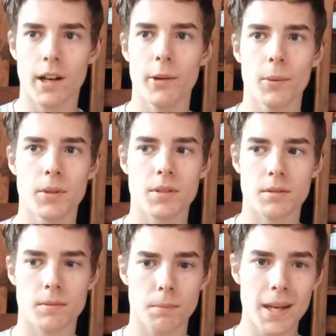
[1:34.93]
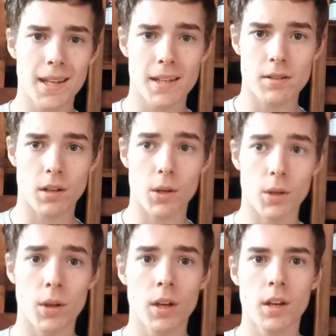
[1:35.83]
I would make it
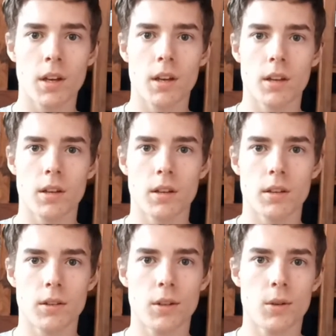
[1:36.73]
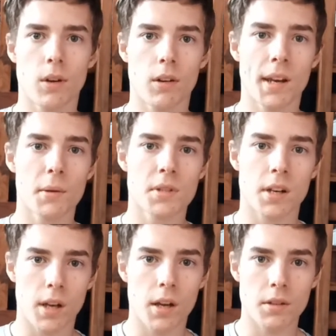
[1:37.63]
so you are allowed
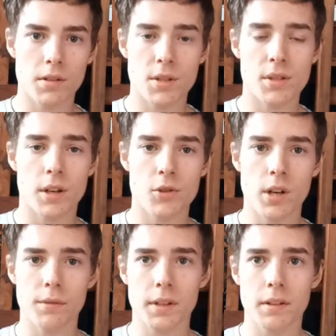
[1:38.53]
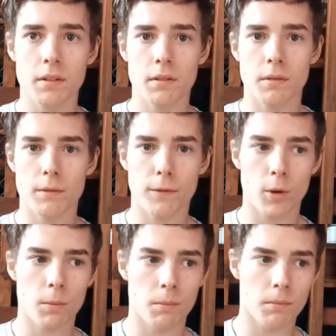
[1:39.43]
to learn to start driving
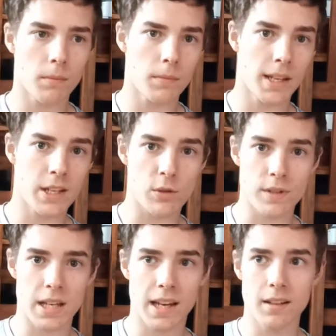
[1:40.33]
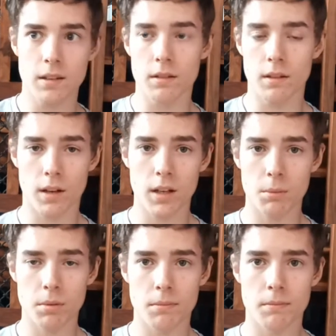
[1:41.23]
from the age of 10
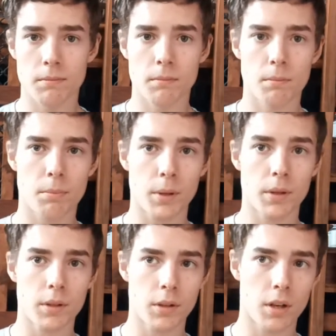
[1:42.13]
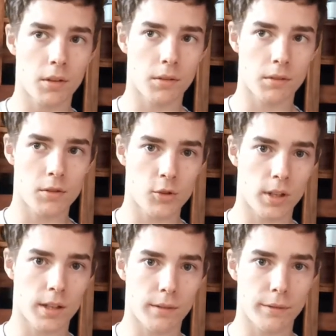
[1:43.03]
up, but you can't
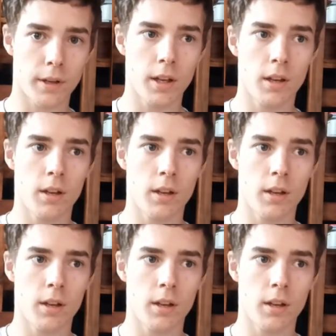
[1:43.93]
drive